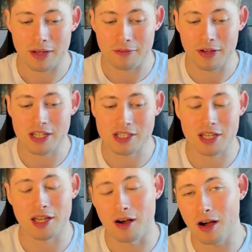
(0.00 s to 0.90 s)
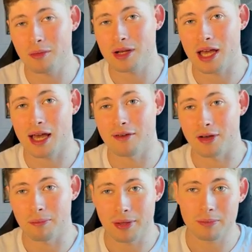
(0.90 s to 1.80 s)
eventually I'm going to have
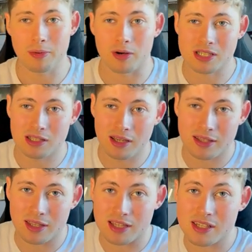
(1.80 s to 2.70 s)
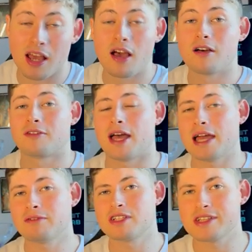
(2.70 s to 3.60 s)
a big box like this for
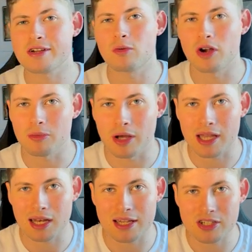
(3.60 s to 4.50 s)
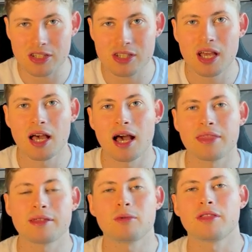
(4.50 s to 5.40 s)
every single one of my collections.
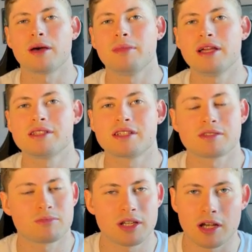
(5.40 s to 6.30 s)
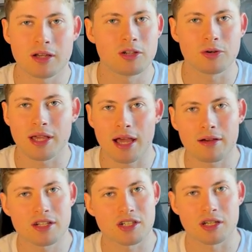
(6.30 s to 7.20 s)
And then what that means is, you know, in your
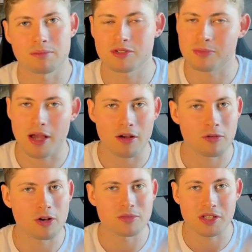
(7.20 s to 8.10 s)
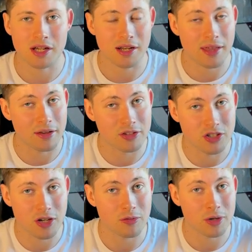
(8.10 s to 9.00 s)
garage, in a spare room, something like that, if you do have